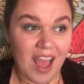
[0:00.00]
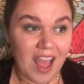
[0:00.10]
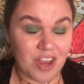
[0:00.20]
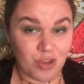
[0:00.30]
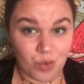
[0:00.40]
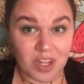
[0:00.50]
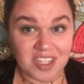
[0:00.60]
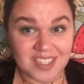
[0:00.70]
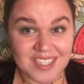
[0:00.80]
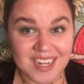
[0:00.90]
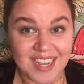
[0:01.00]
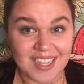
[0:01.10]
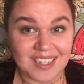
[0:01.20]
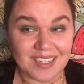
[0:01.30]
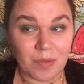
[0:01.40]
and you will
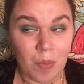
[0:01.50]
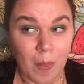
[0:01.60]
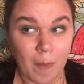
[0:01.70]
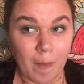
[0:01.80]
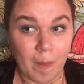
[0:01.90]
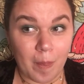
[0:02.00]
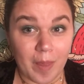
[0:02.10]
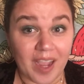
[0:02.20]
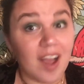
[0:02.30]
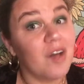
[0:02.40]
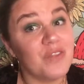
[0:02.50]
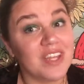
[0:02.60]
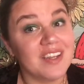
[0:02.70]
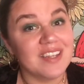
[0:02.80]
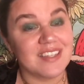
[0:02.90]
understand that
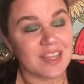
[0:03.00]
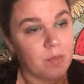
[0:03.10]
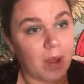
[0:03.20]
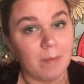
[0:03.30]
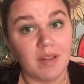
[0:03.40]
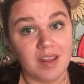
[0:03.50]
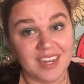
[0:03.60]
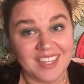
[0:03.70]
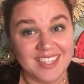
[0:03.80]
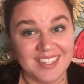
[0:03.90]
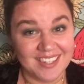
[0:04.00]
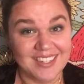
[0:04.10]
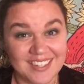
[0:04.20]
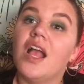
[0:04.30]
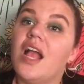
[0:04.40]
Coven is in my blood.
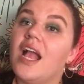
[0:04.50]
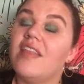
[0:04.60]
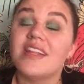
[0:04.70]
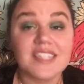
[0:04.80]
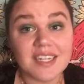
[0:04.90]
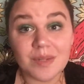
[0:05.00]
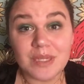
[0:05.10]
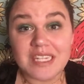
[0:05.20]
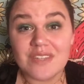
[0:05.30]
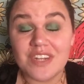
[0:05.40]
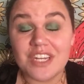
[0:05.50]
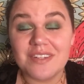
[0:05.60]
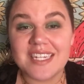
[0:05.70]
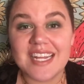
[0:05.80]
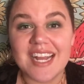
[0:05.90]
And that's gonna complete this video
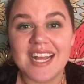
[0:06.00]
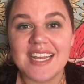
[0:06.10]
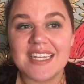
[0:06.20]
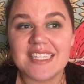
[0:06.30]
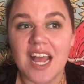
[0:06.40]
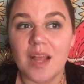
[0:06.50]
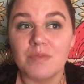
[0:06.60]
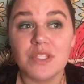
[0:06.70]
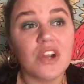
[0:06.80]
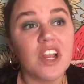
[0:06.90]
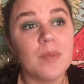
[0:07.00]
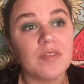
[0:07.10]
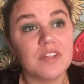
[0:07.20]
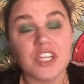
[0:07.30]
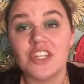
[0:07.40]
today, guys. I'm sorry about
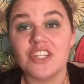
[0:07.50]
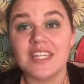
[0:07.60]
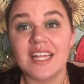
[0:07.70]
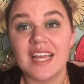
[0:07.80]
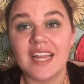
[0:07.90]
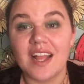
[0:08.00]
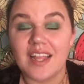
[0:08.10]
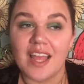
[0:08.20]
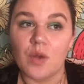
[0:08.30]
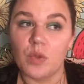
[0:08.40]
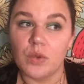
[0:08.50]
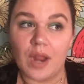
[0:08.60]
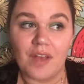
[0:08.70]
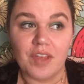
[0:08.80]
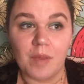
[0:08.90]
the changing light. Again, we were
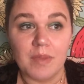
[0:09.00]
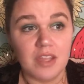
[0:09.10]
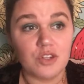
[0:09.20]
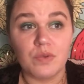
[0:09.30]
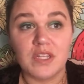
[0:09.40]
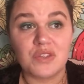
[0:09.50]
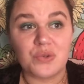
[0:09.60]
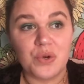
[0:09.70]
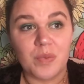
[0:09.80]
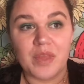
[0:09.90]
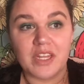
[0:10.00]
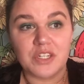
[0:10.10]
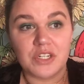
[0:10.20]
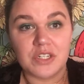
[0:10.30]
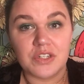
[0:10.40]
having a major rainstorm that
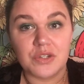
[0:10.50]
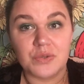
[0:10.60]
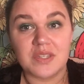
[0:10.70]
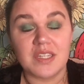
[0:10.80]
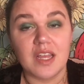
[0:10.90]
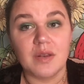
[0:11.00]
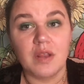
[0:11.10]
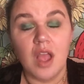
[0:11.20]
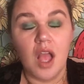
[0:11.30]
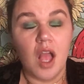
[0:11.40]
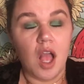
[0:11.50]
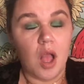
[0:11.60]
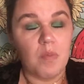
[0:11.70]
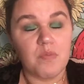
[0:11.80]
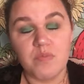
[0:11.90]
turned into the sun
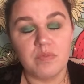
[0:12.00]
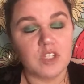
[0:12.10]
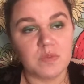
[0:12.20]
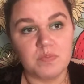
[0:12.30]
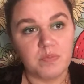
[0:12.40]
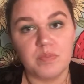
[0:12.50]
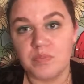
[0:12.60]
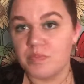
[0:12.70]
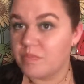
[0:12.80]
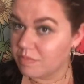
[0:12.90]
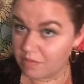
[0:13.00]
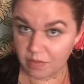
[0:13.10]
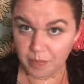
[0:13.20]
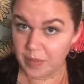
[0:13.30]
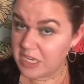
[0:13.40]
just
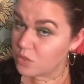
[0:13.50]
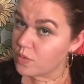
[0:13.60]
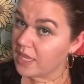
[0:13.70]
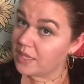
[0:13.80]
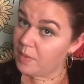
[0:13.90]
being directly